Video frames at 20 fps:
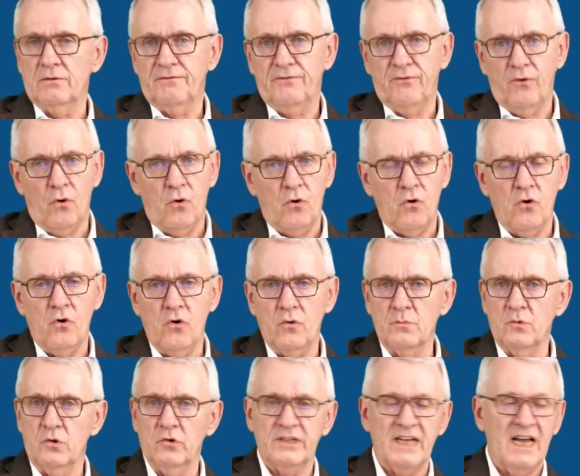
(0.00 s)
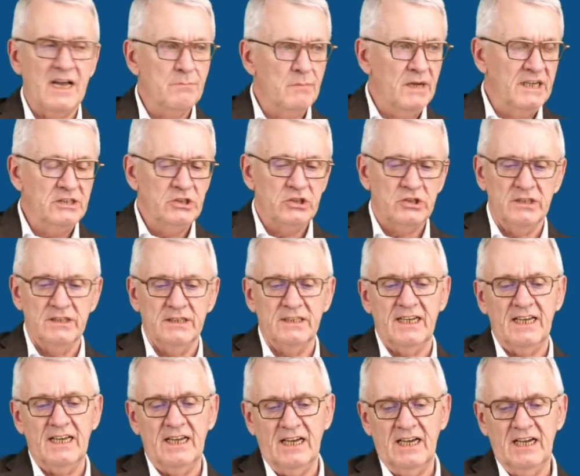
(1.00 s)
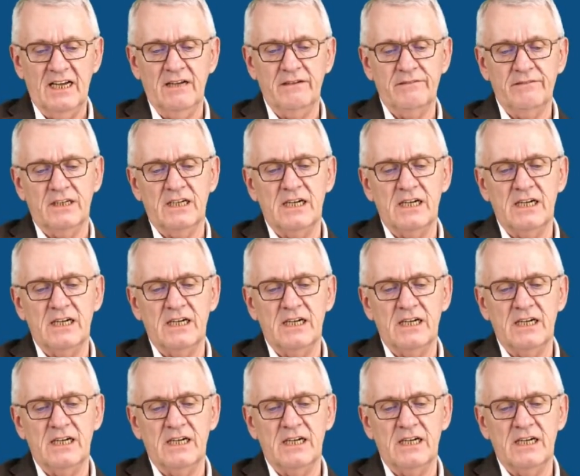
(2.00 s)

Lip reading: form or dimension they have,